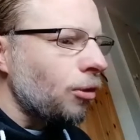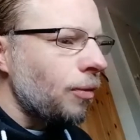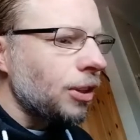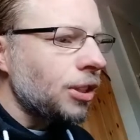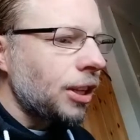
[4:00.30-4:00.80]
from
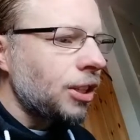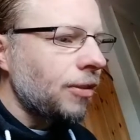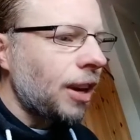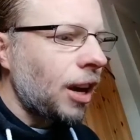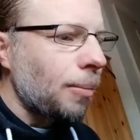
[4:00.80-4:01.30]
the sons
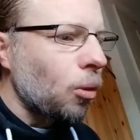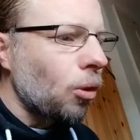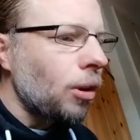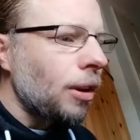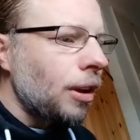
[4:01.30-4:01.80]
of Hamor,
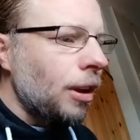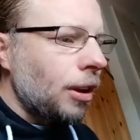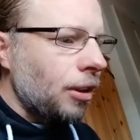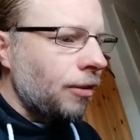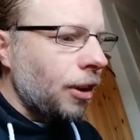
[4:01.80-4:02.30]

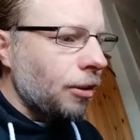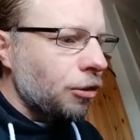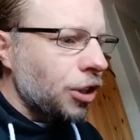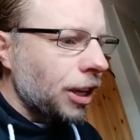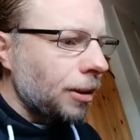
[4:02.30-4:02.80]
the father of
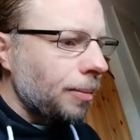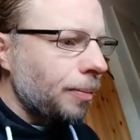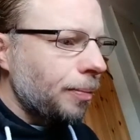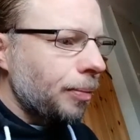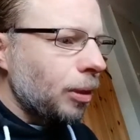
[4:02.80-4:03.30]
Shechem,
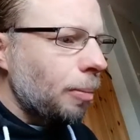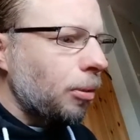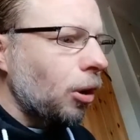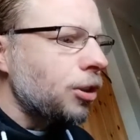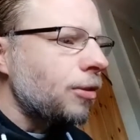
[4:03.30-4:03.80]
the
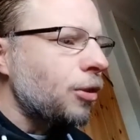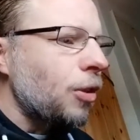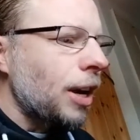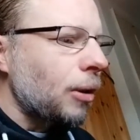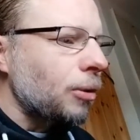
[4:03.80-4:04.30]
plot of
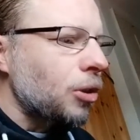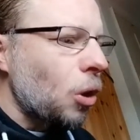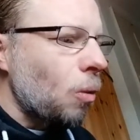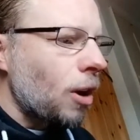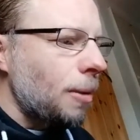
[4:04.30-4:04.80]
ground
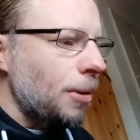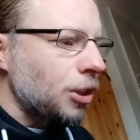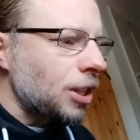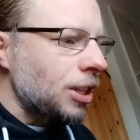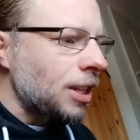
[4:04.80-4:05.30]
where he
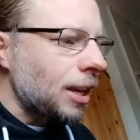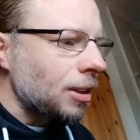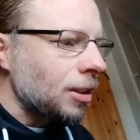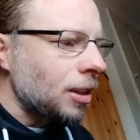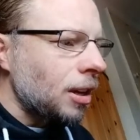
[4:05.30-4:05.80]
pitched his
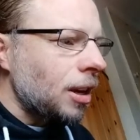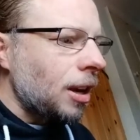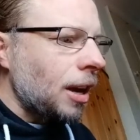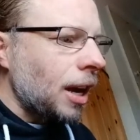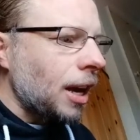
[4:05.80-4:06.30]
tent.
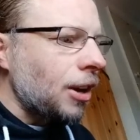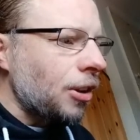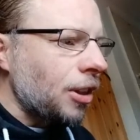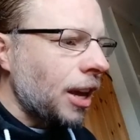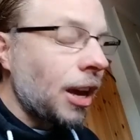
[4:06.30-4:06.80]
And
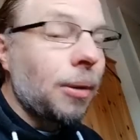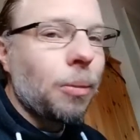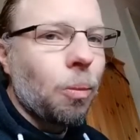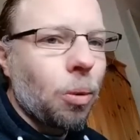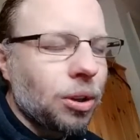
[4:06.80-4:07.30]
there,
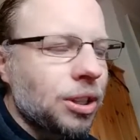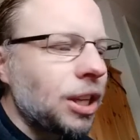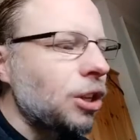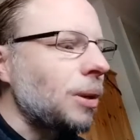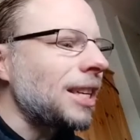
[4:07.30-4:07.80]
what does he
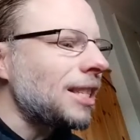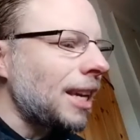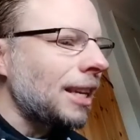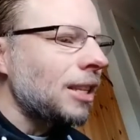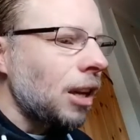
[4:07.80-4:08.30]
do? He
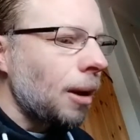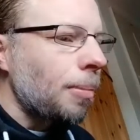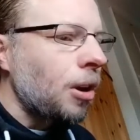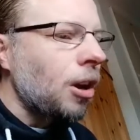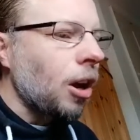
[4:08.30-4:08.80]
sets
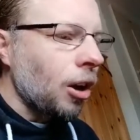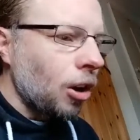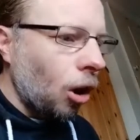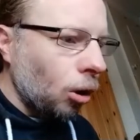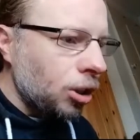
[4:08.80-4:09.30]
up an
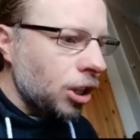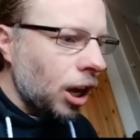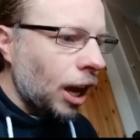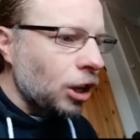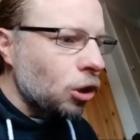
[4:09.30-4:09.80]
altar
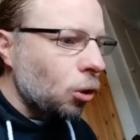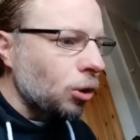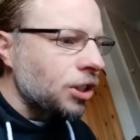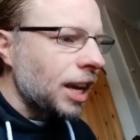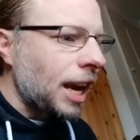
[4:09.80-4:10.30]
and called
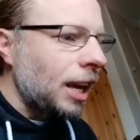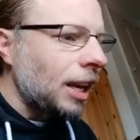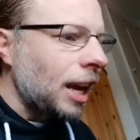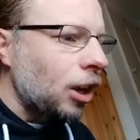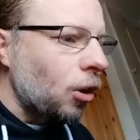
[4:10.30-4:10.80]
it El
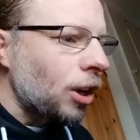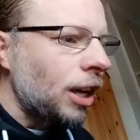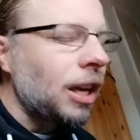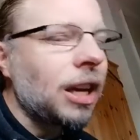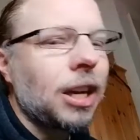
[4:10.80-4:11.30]

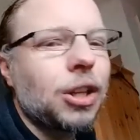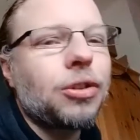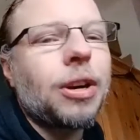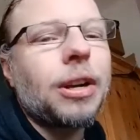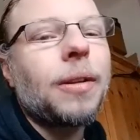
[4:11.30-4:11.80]
Elohi
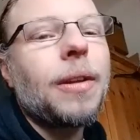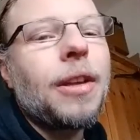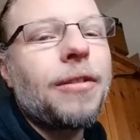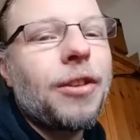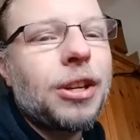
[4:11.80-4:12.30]
Israel.
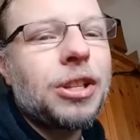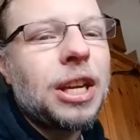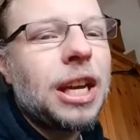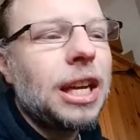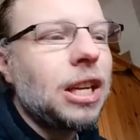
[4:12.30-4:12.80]
First thing
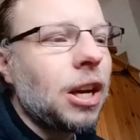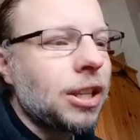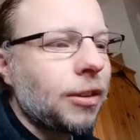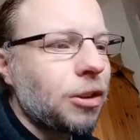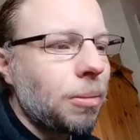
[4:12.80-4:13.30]
he does
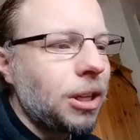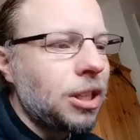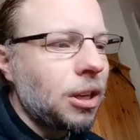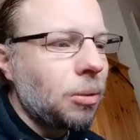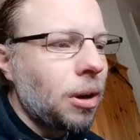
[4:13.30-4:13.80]
after
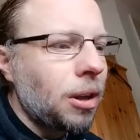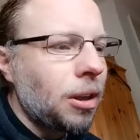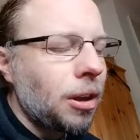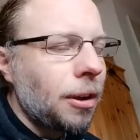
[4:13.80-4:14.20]
meeting with